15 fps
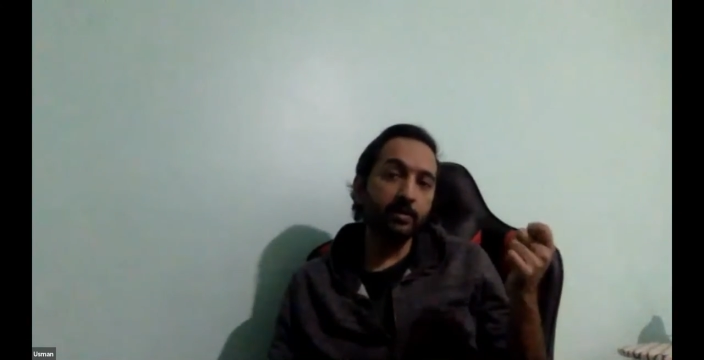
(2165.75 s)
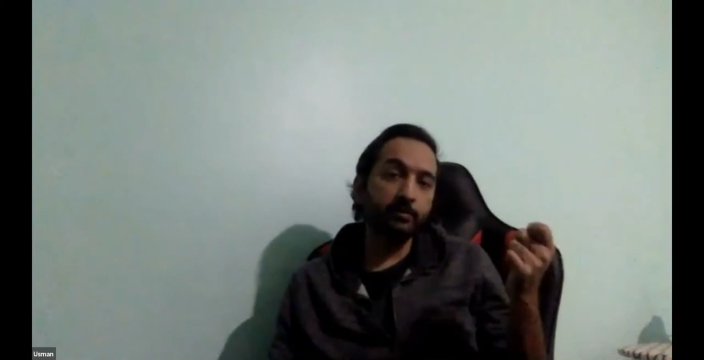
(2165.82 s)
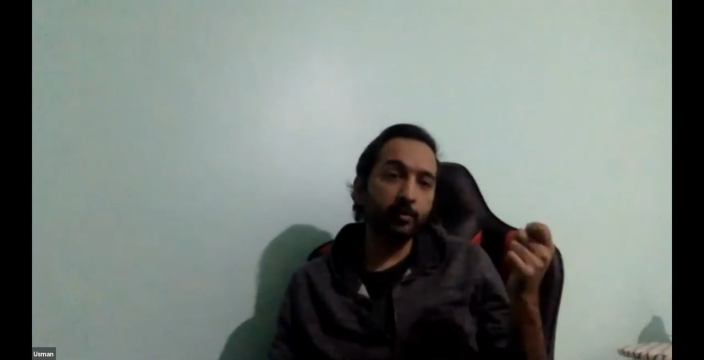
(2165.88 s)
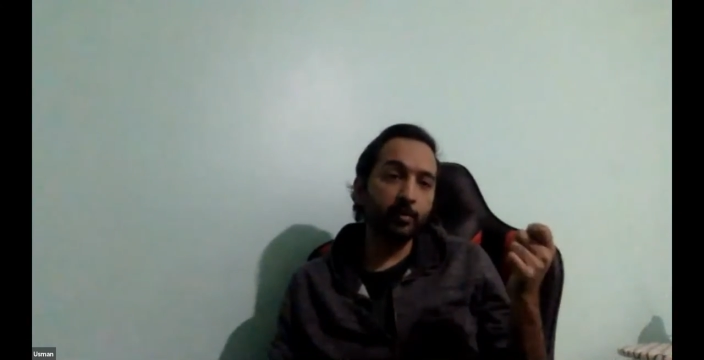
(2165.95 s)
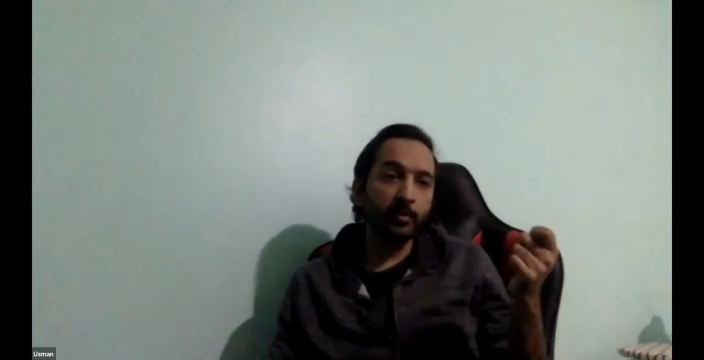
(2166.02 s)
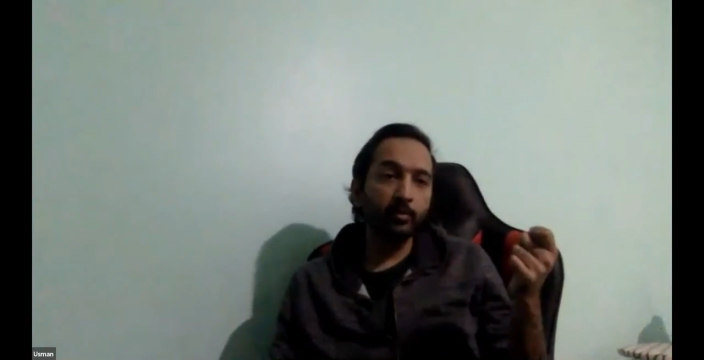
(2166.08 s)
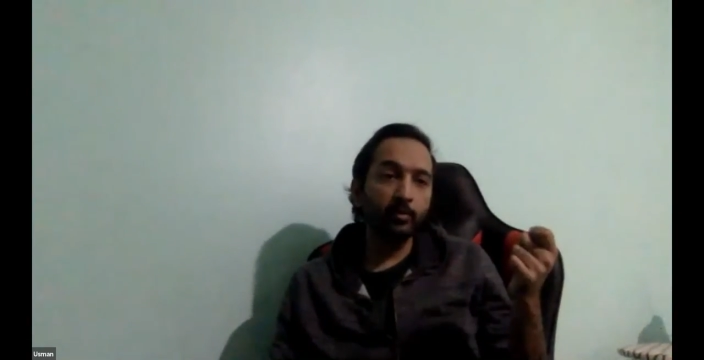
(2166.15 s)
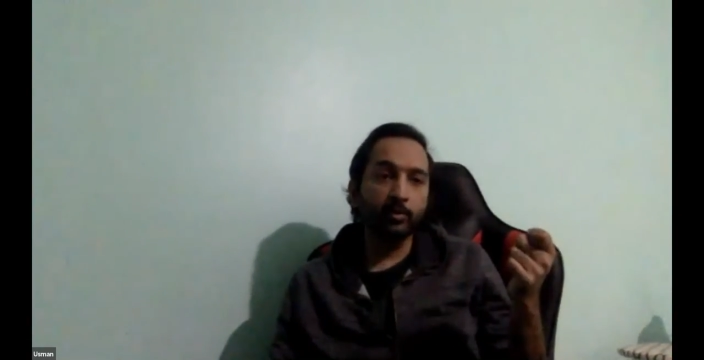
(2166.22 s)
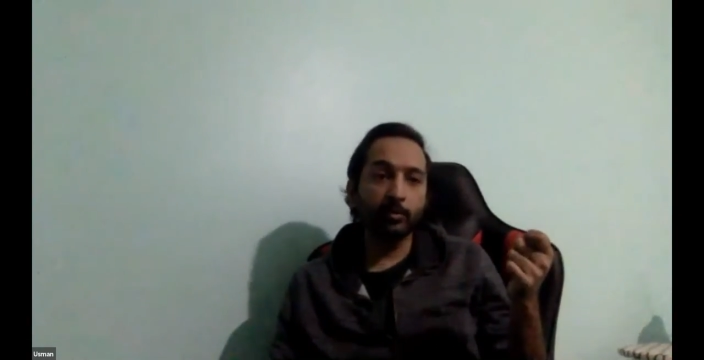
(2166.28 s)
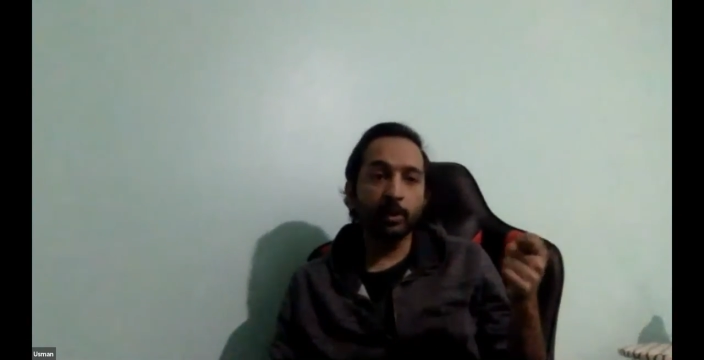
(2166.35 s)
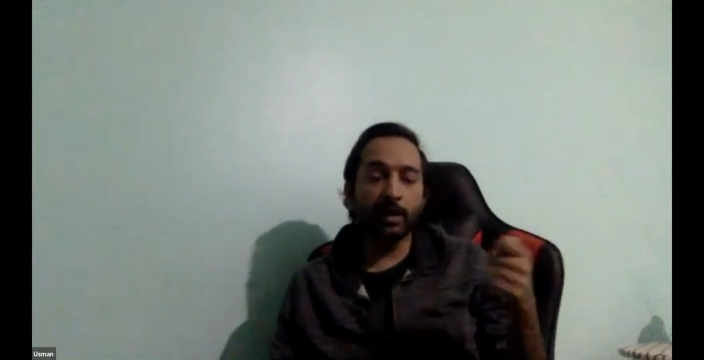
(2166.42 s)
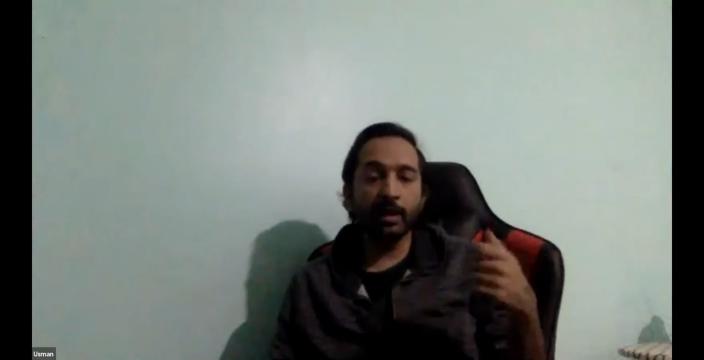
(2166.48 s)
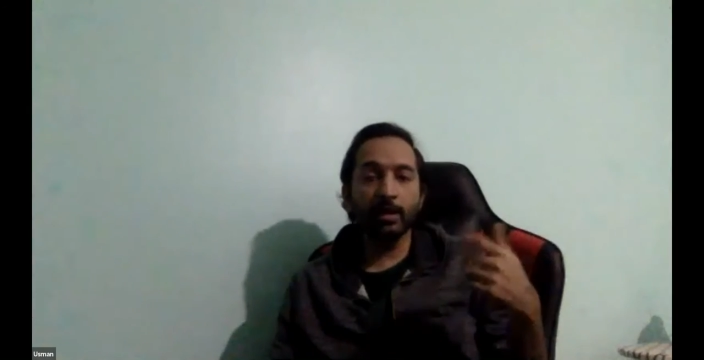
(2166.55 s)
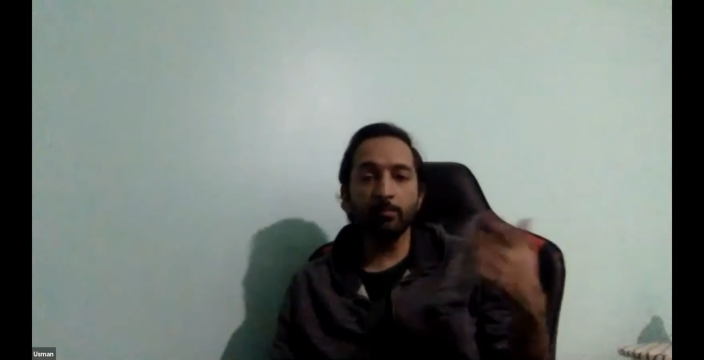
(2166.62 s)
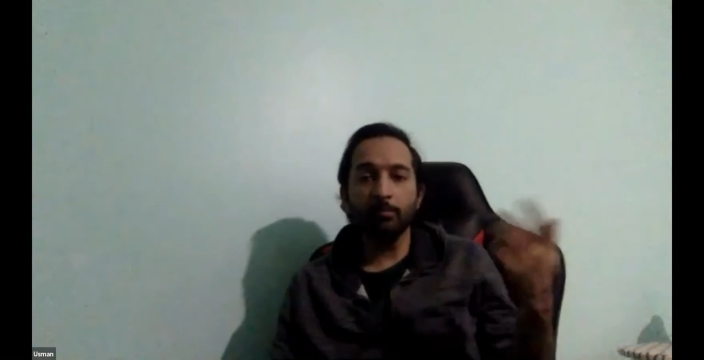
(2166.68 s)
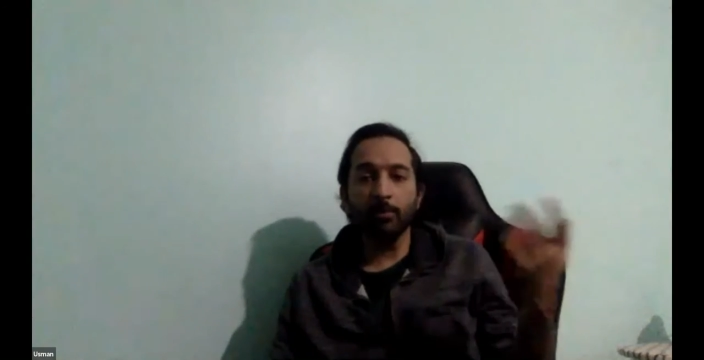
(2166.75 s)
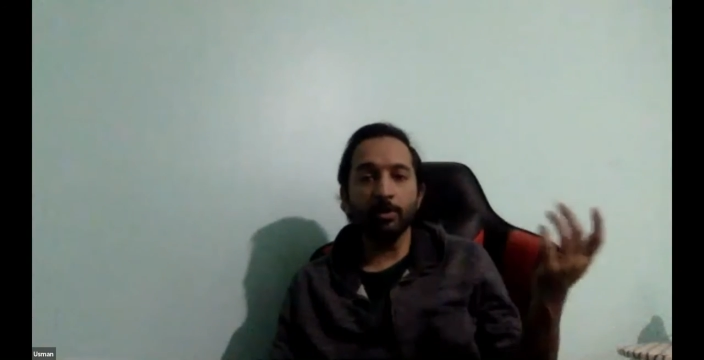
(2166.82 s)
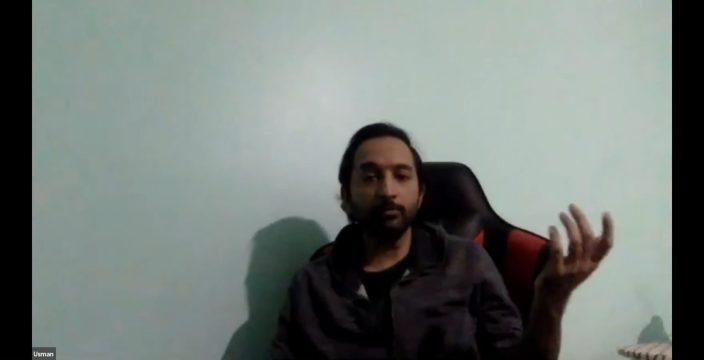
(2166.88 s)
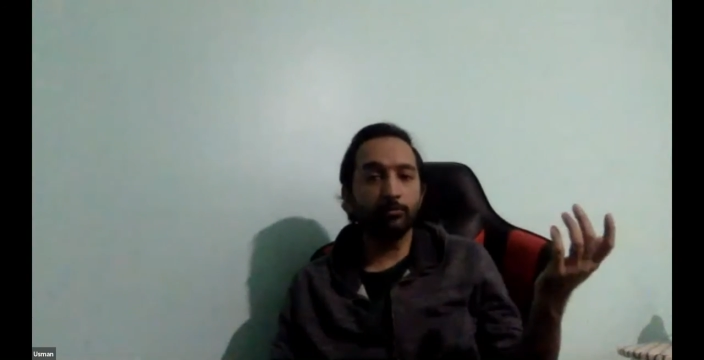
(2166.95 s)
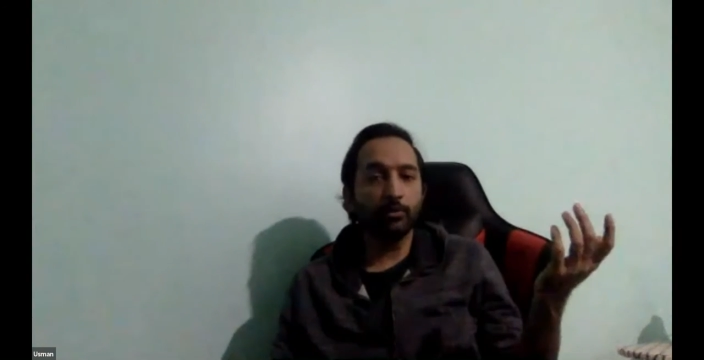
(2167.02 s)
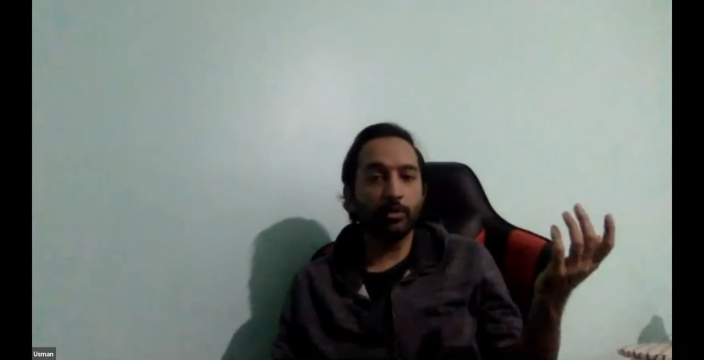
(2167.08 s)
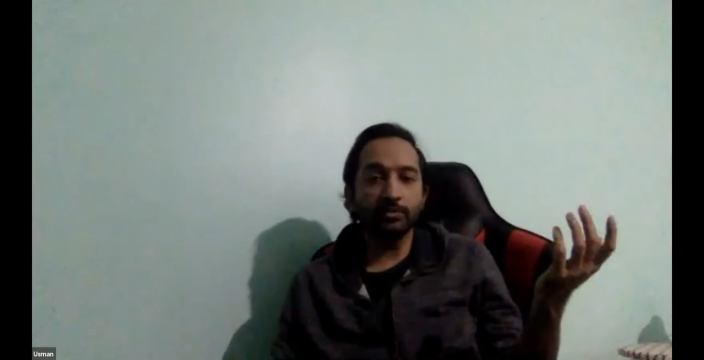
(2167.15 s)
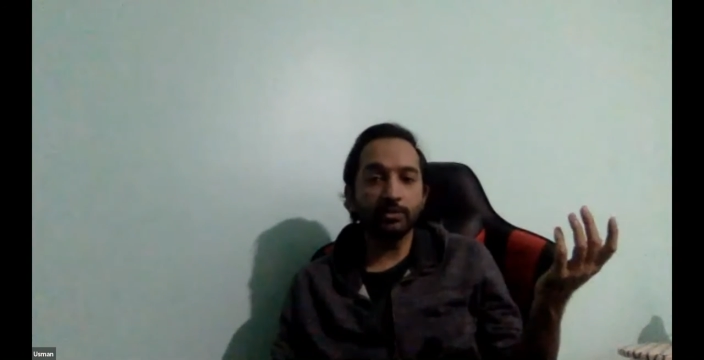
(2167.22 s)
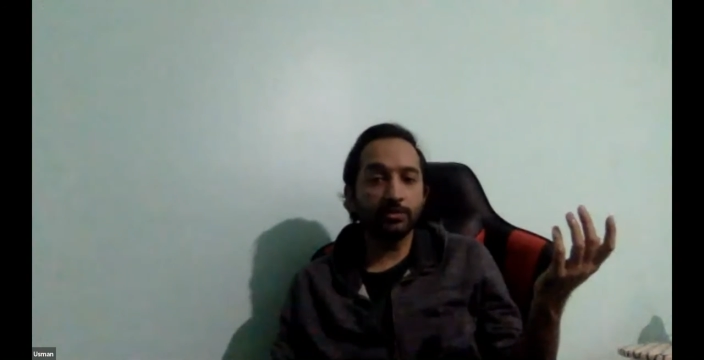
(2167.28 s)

It would be good to add. But if you are